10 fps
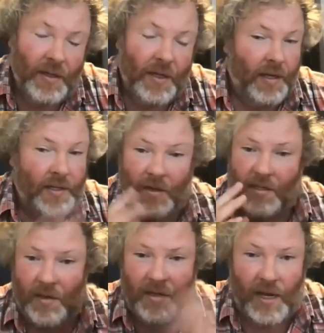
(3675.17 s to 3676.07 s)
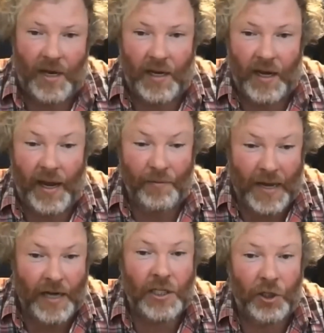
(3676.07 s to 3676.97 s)
So I was
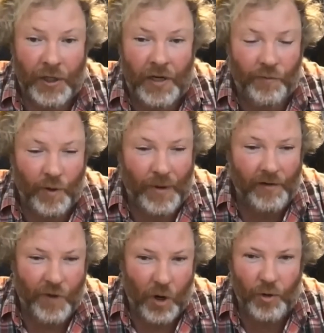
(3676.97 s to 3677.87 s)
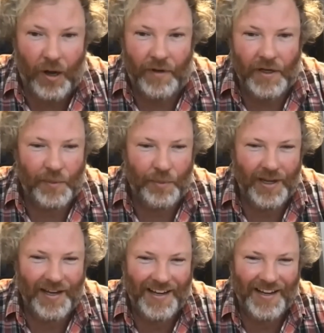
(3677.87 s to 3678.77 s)
actually looking for my photo of it to
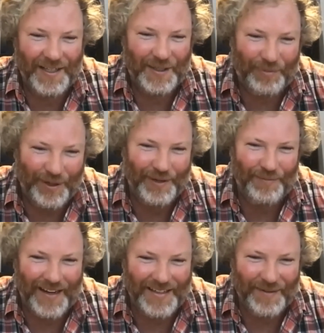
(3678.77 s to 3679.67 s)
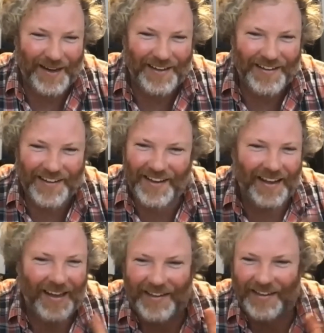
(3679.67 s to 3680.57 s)
put in my
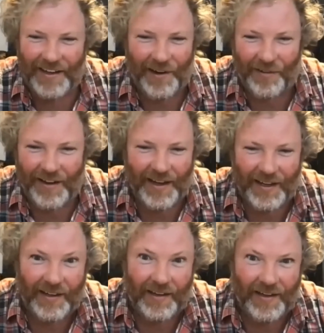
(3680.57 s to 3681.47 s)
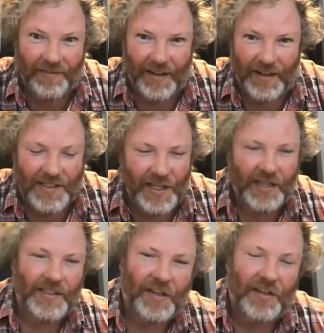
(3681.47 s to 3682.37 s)
various
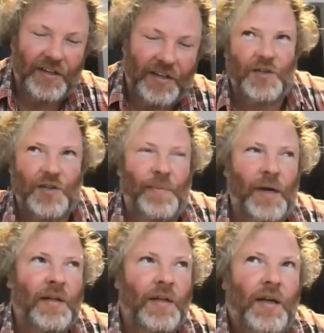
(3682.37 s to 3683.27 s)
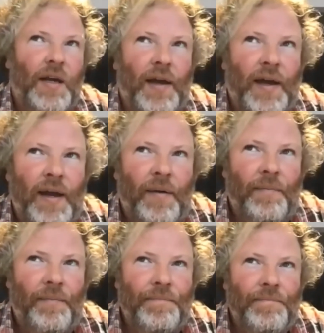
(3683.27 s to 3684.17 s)
things. I couldn't get to it, but
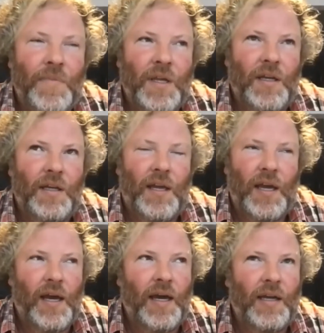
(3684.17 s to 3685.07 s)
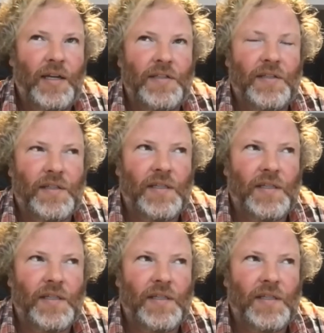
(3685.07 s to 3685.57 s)
yeah, it's.